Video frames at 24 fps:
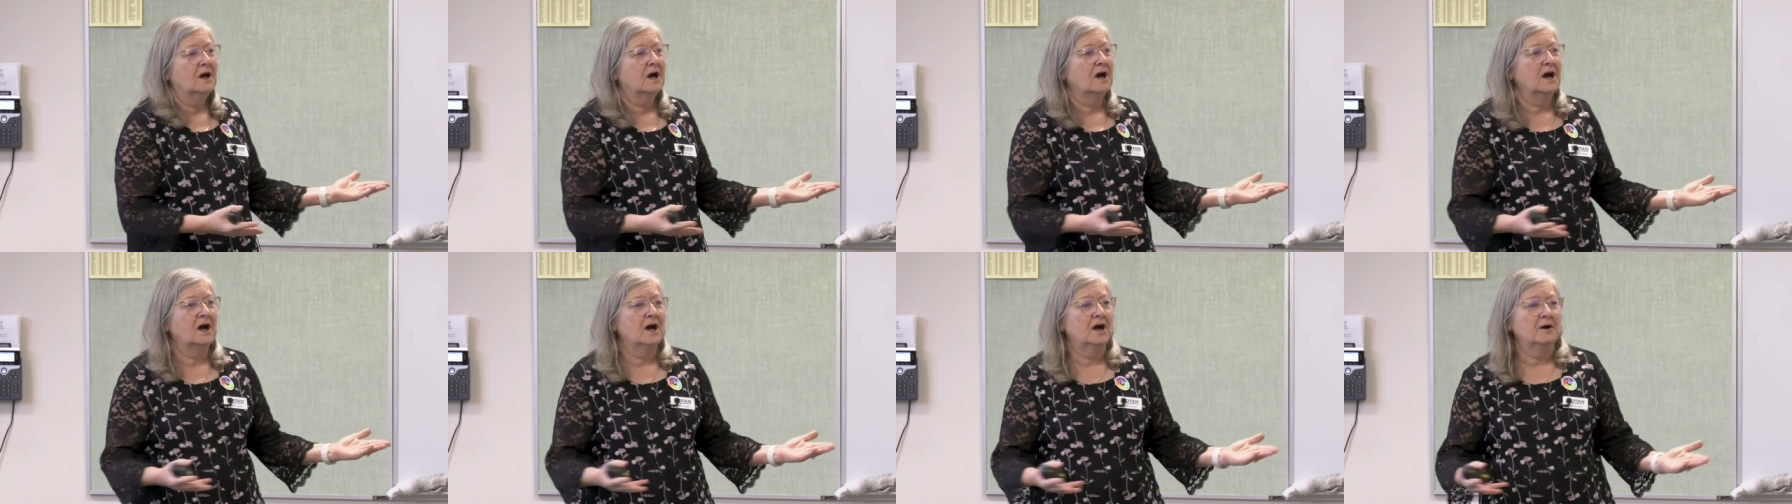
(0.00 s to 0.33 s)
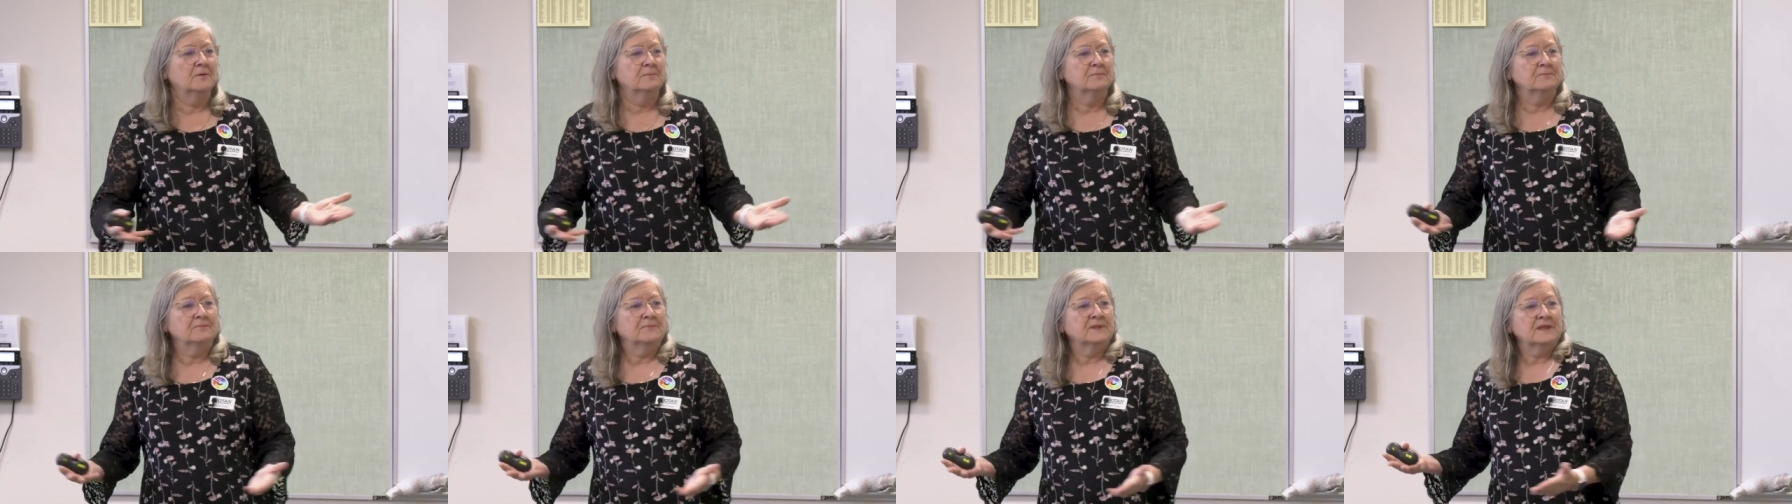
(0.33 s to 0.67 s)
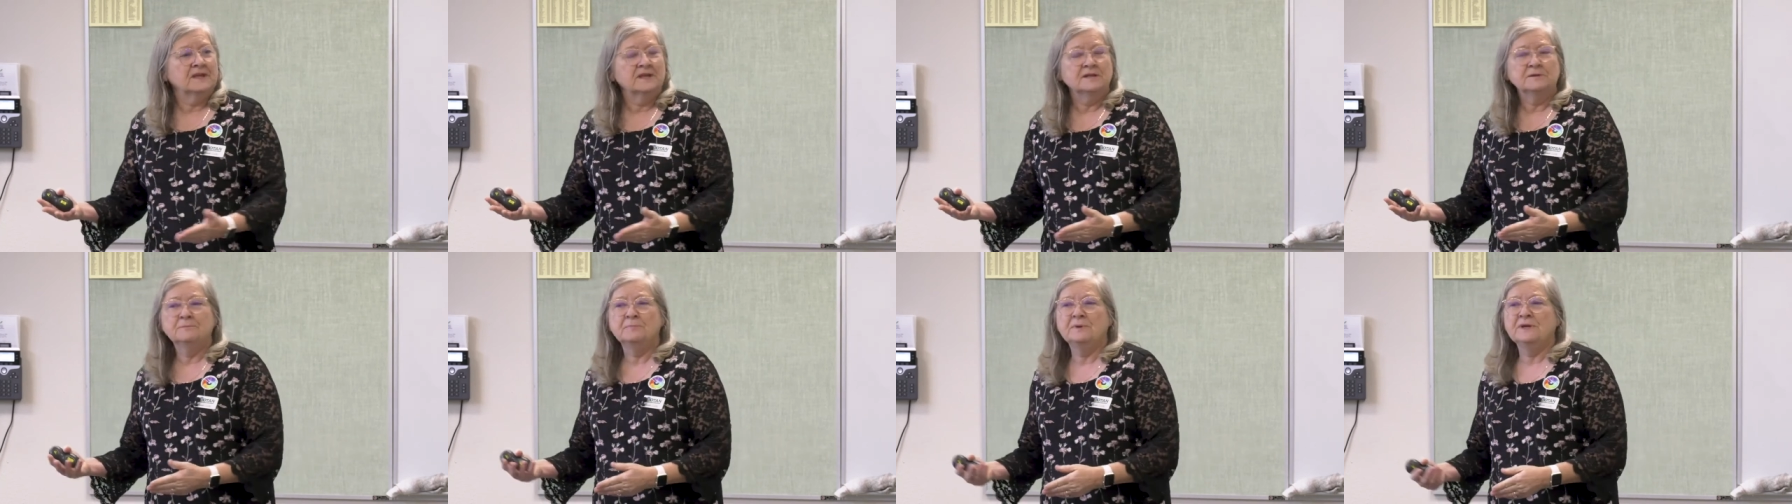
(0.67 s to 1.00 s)
um,
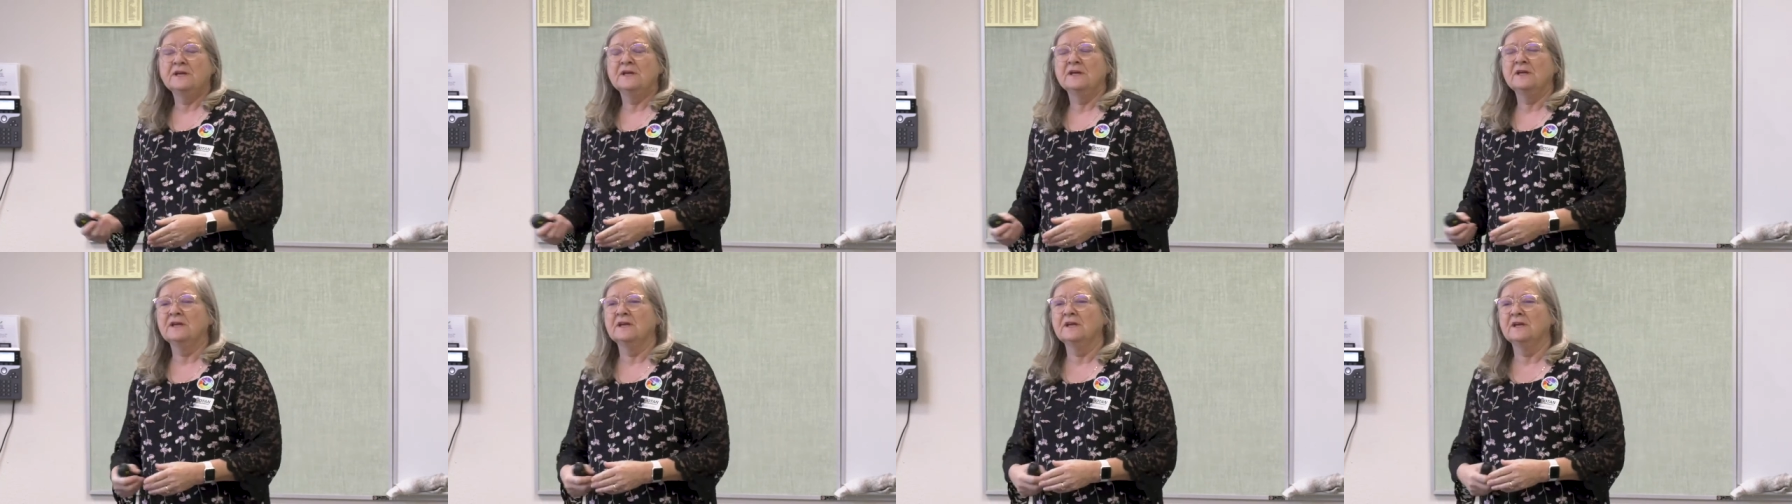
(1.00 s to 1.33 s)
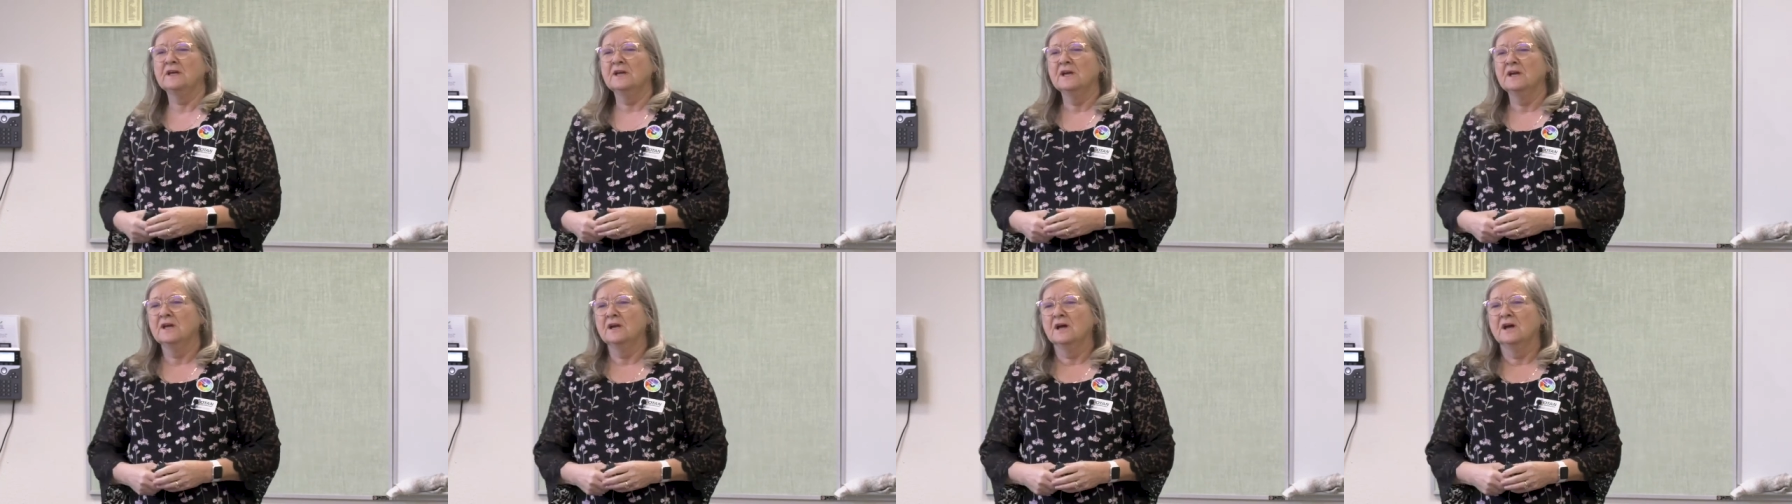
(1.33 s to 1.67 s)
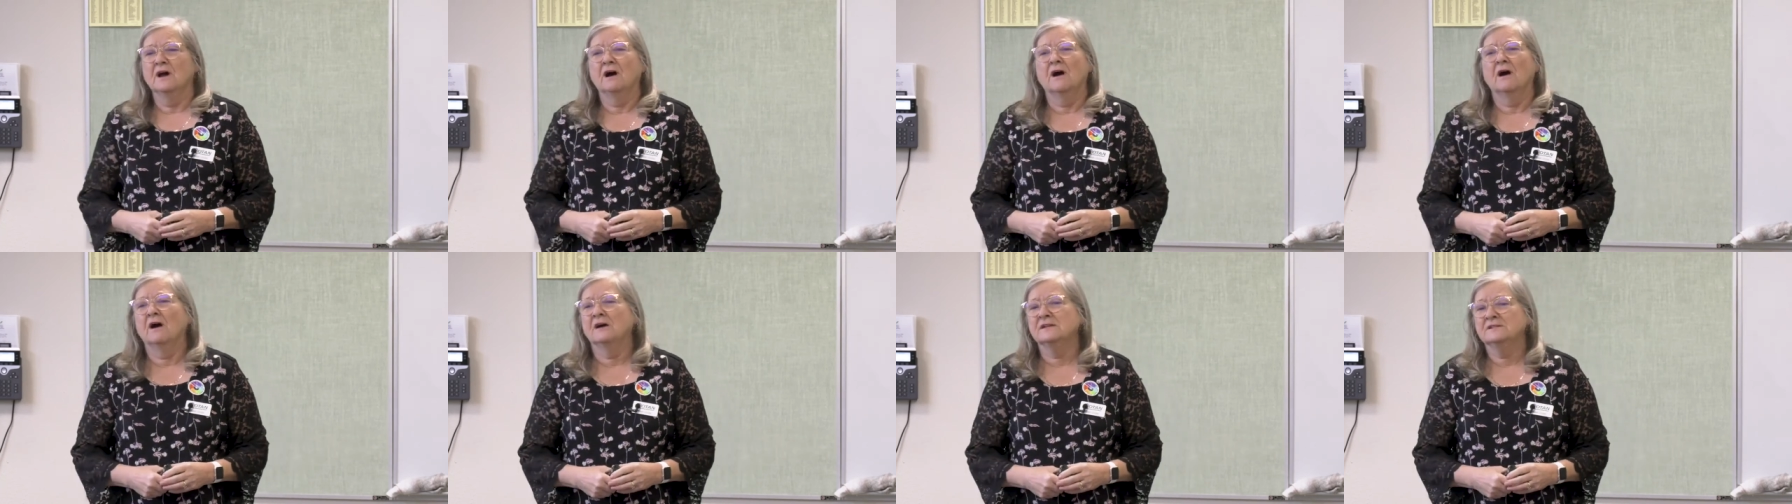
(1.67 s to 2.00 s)
can be
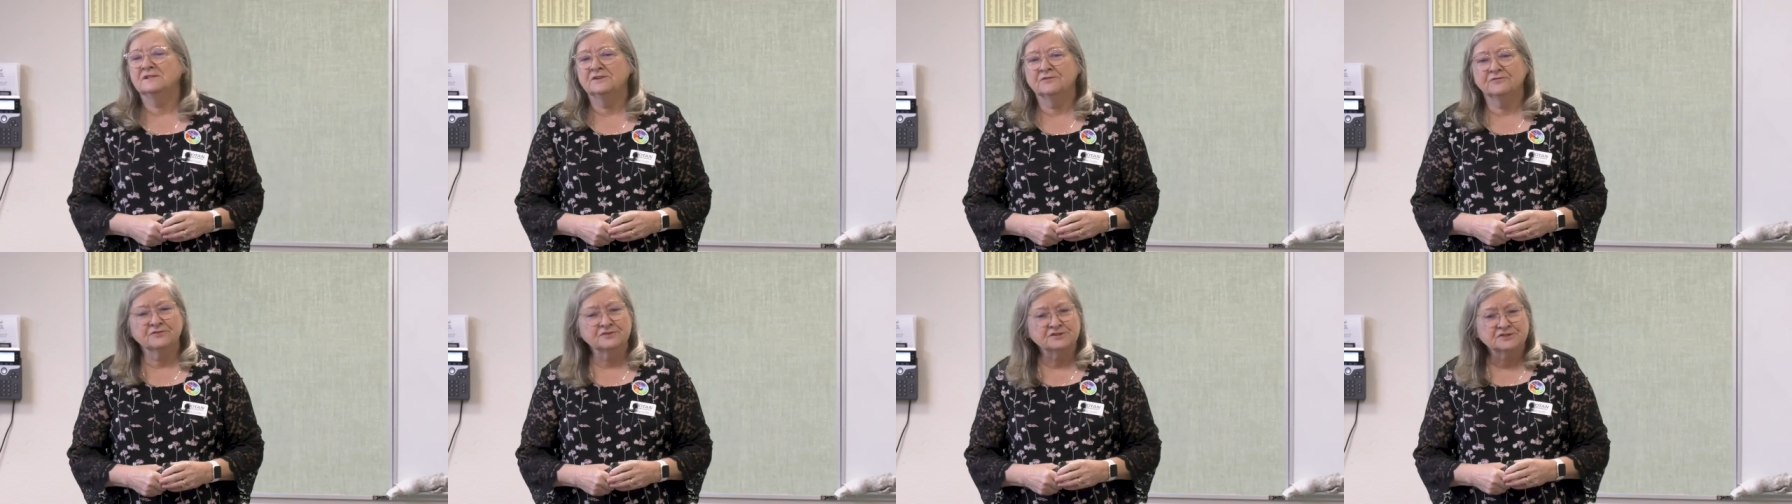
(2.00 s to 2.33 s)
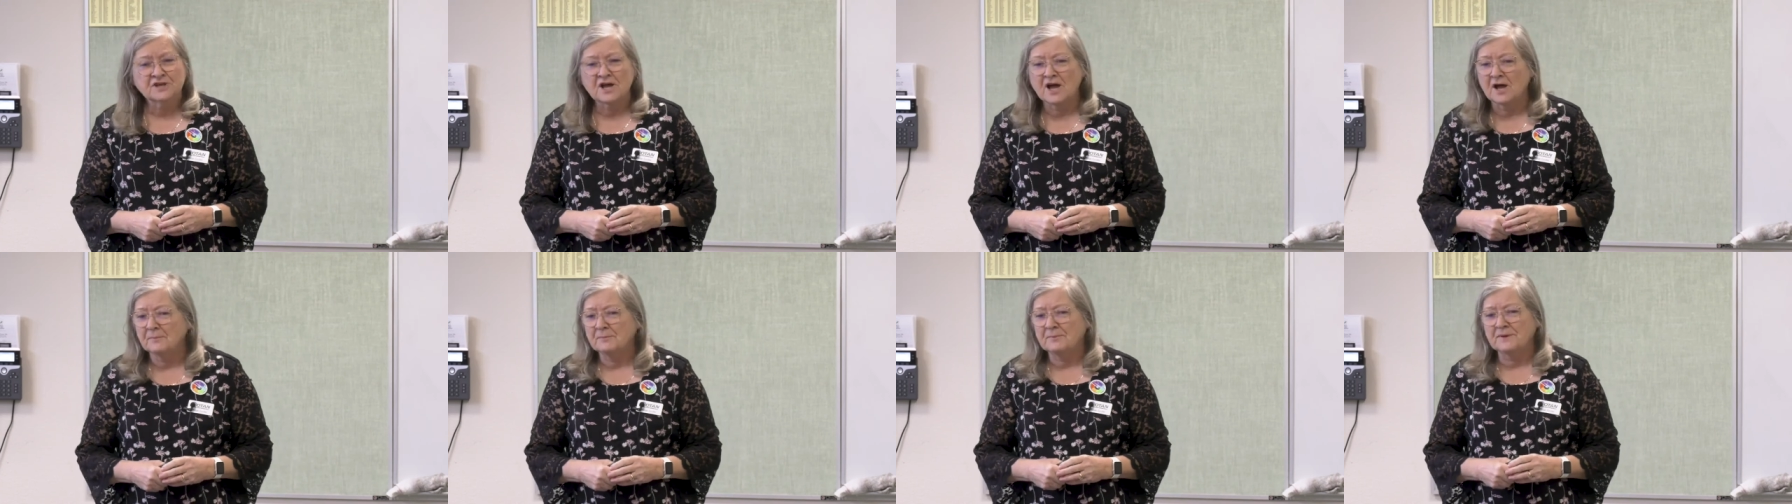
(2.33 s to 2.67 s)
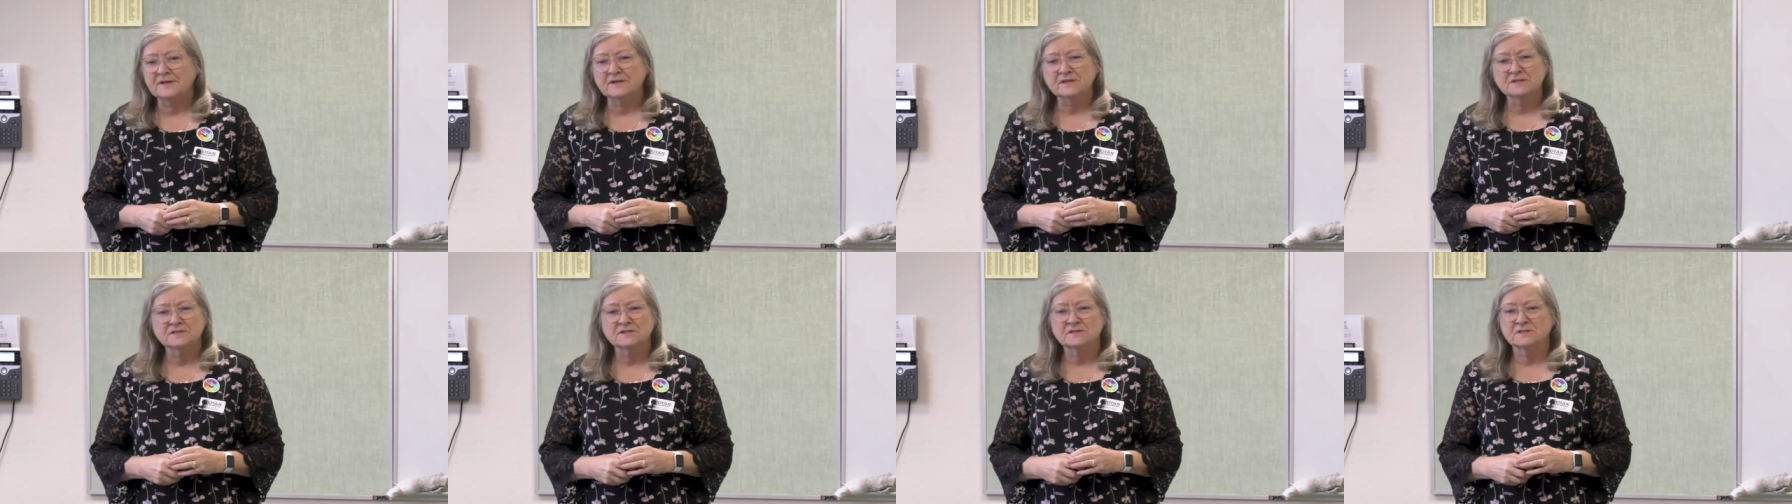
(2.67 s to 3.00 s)
on different
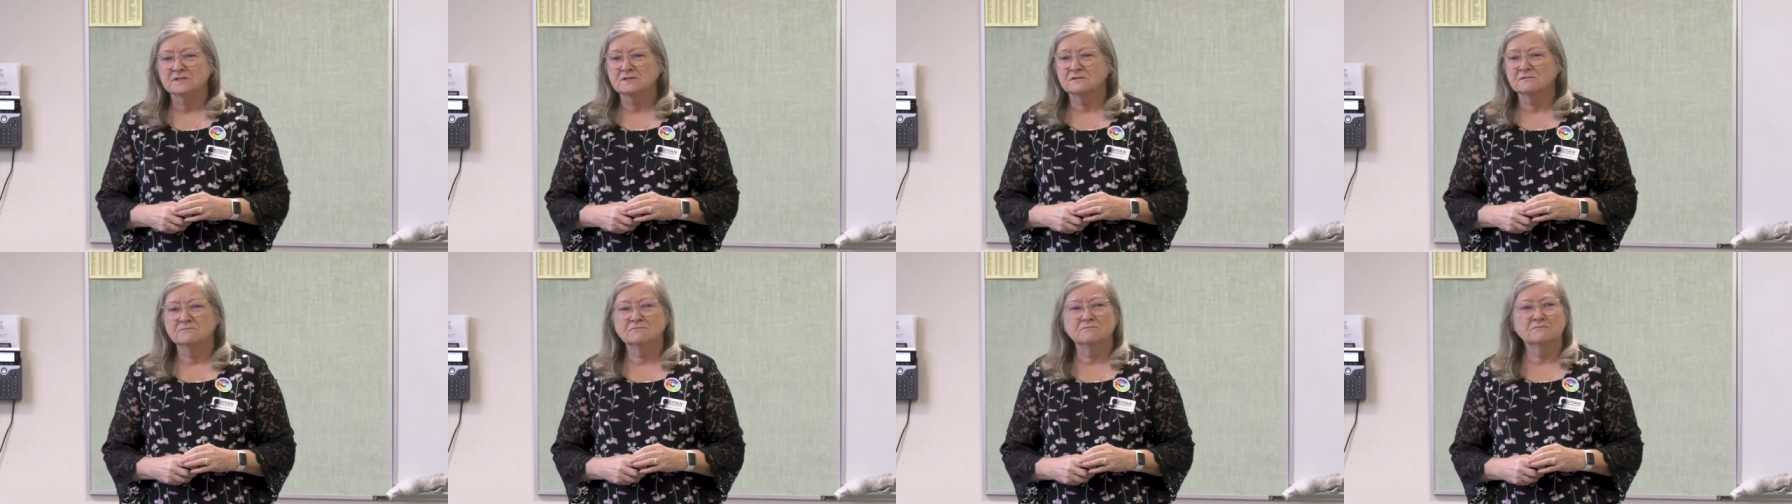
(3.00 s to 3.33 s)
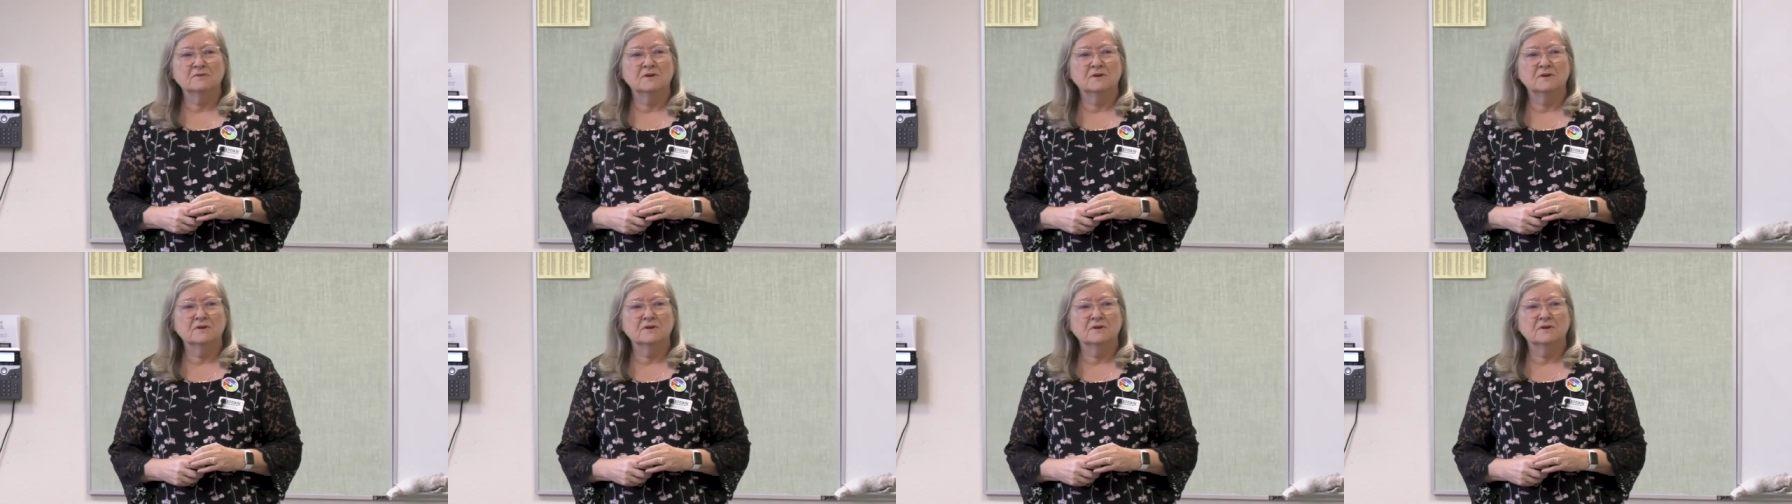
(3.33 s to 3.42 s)
topics.